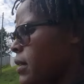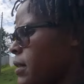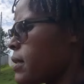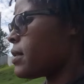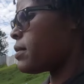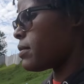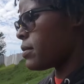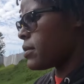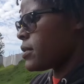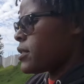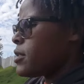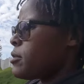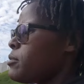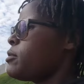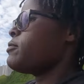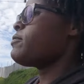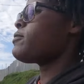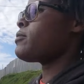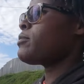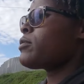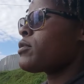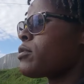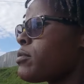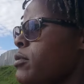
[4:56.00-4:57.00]
they will resume
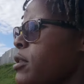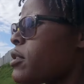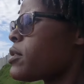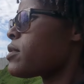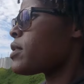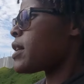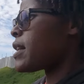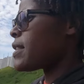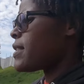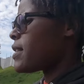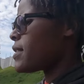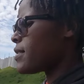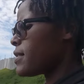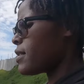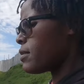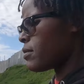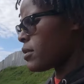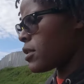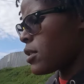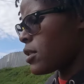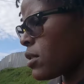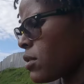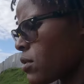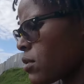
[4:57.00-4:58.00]
from tomorrow. Others, they
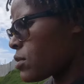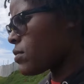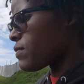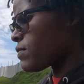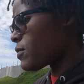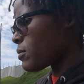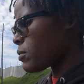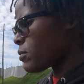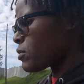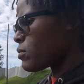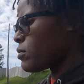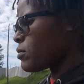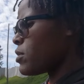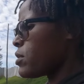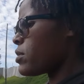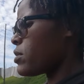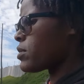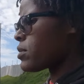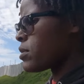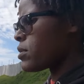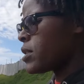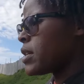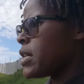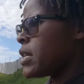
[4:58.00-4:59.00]
will close from
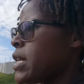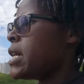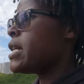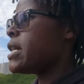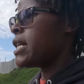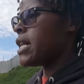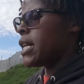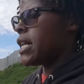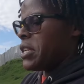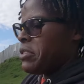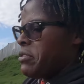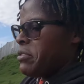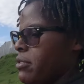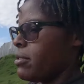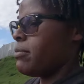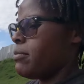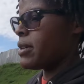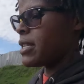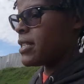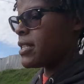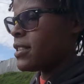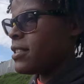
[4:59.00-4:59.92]
tomorrow. And you know, my